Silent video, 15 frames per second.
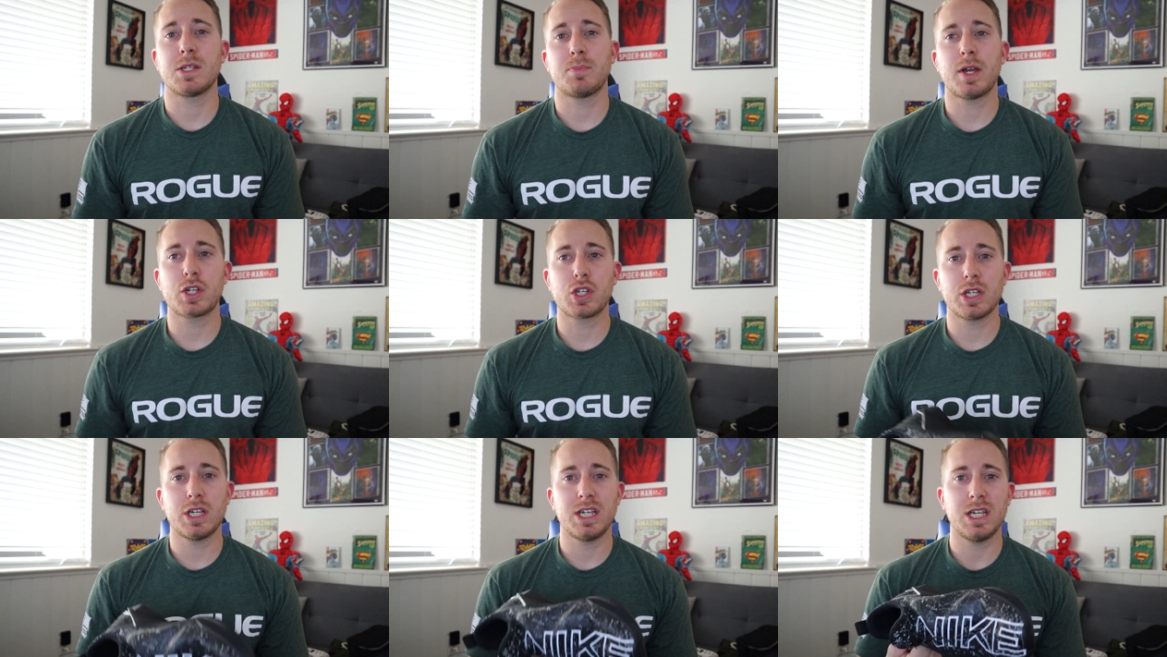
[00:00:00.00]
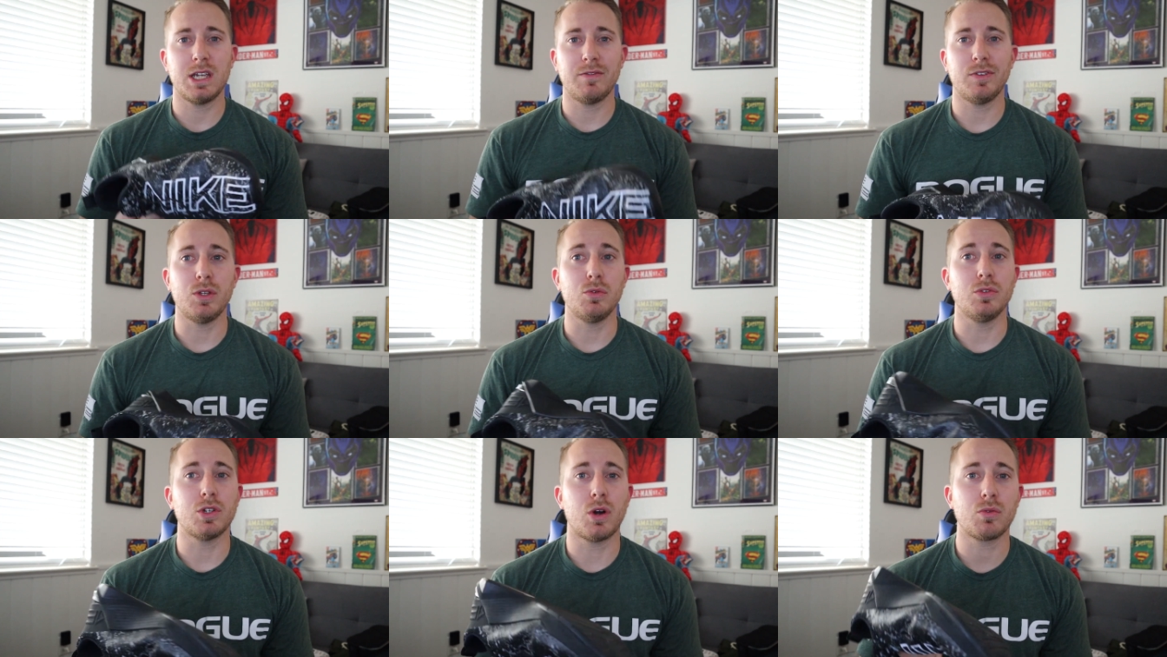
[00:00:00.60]
especially if
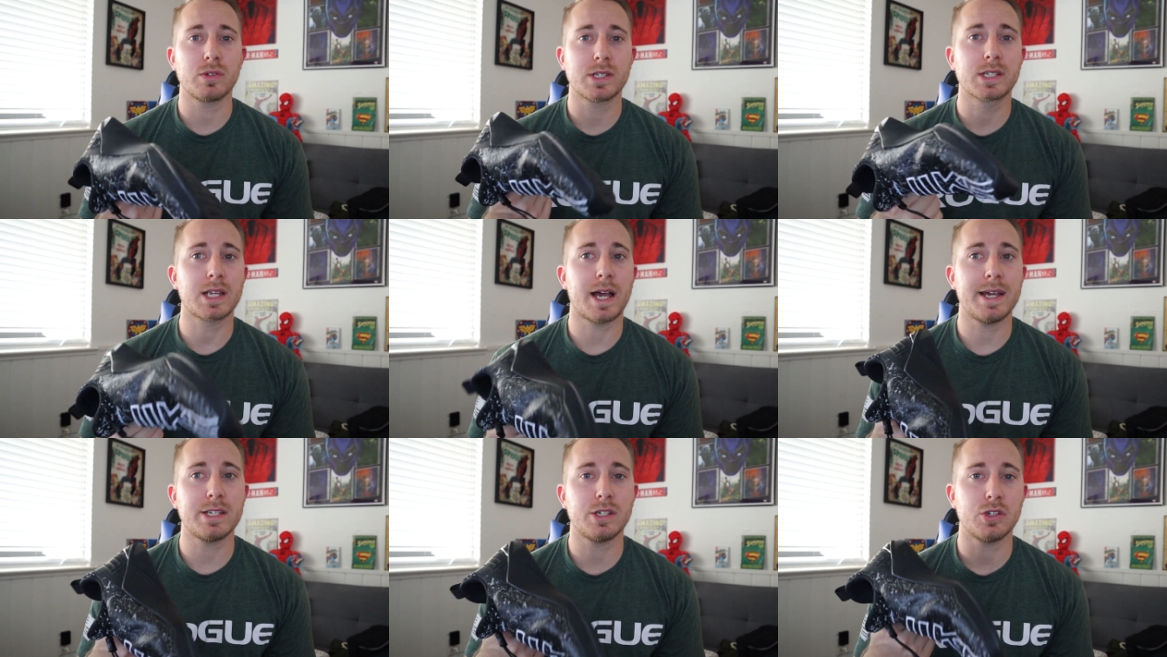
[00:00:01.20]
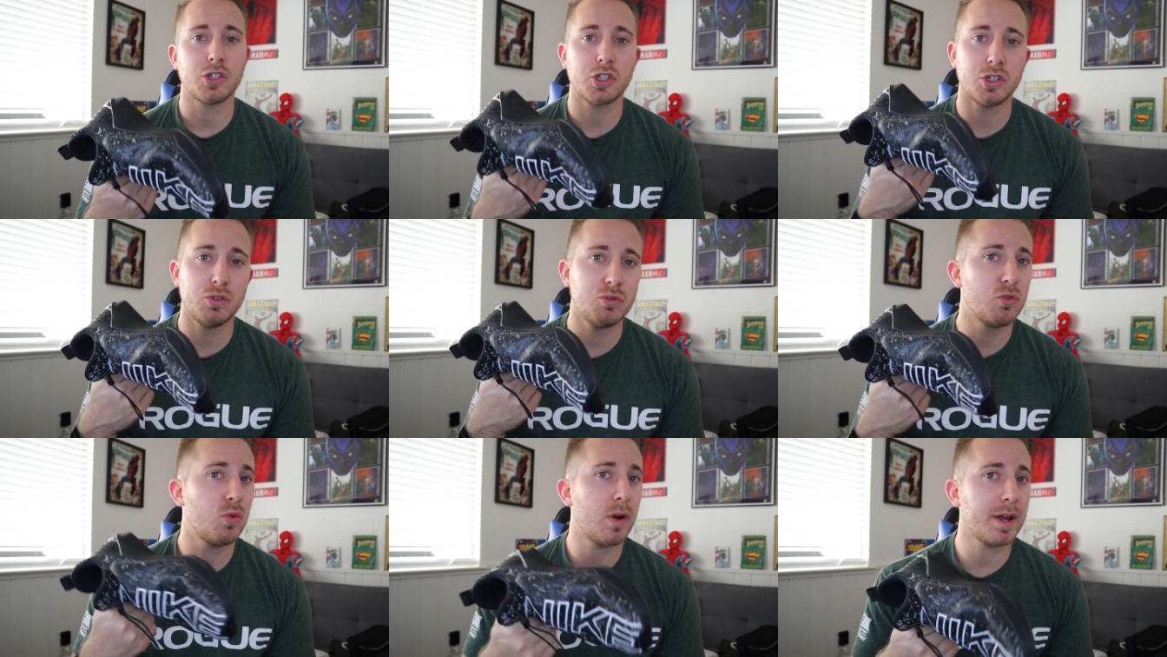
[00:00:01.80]
you don't size your
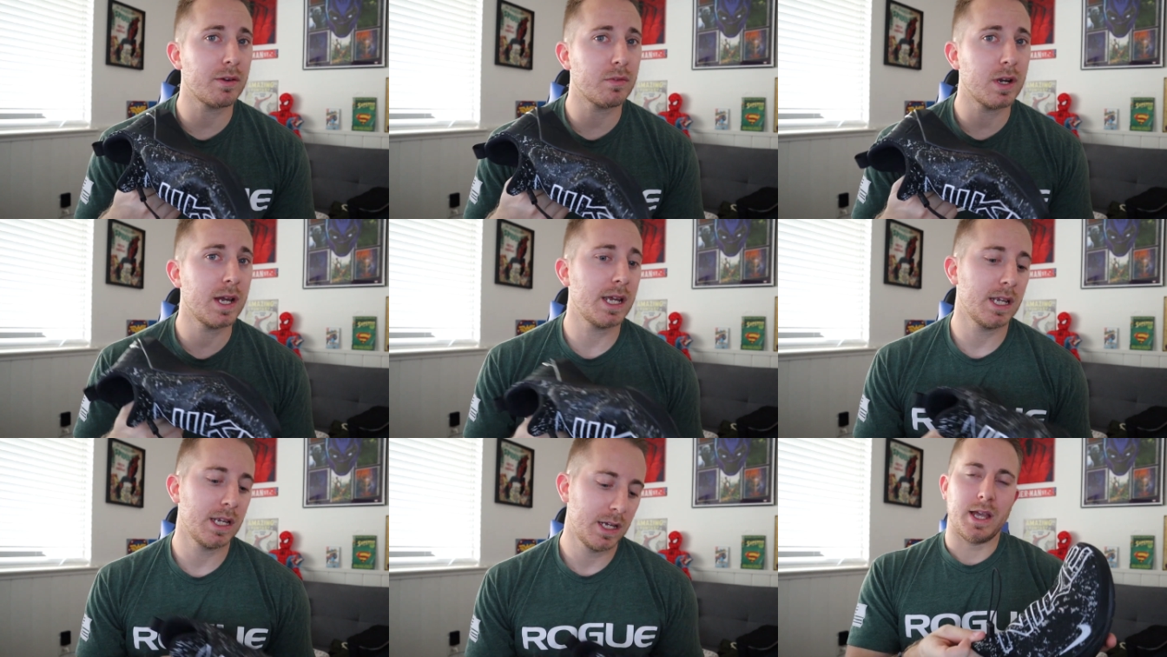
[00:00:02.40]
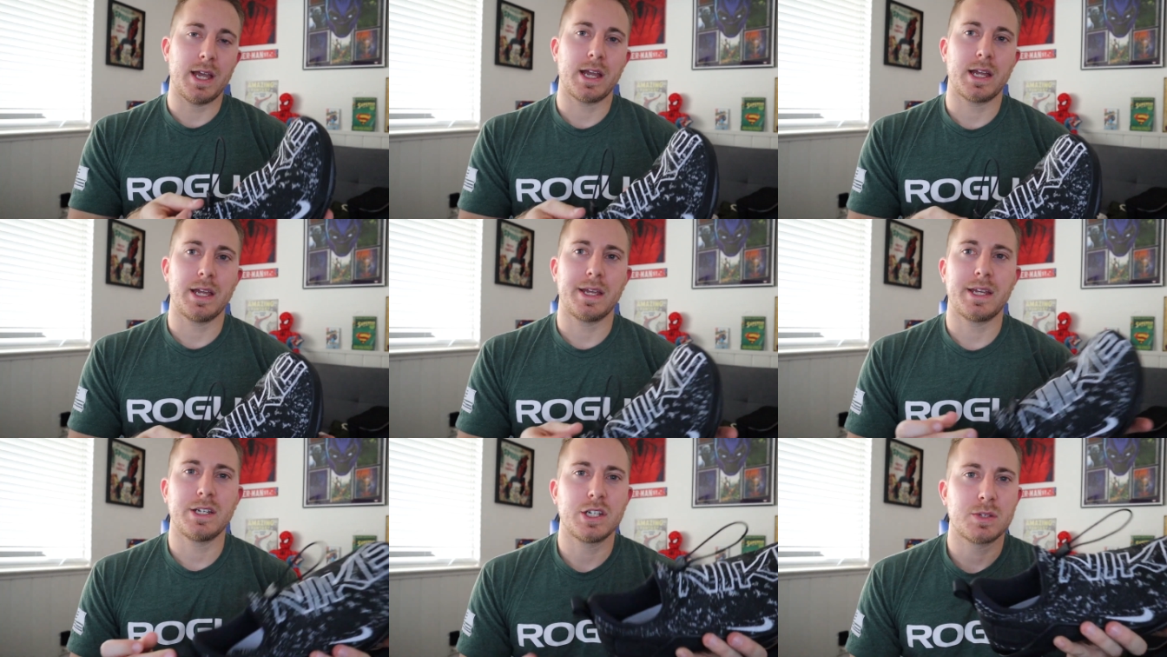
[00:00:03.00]
shoe quite right.
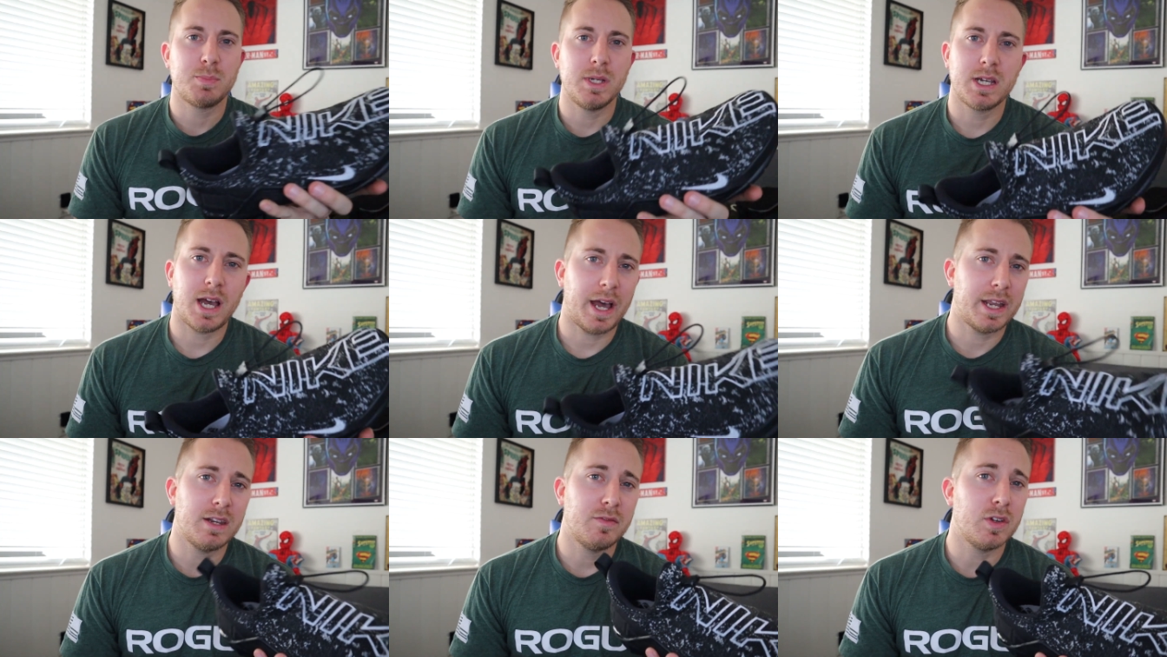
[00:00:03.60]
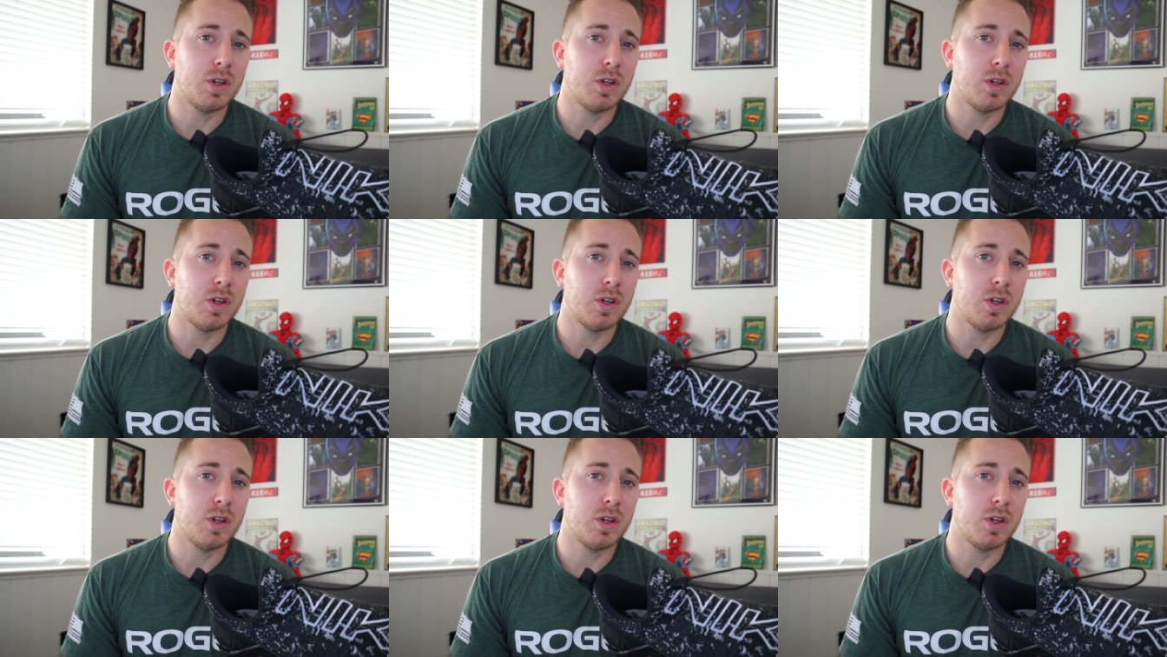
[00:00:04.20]
It can just be kind of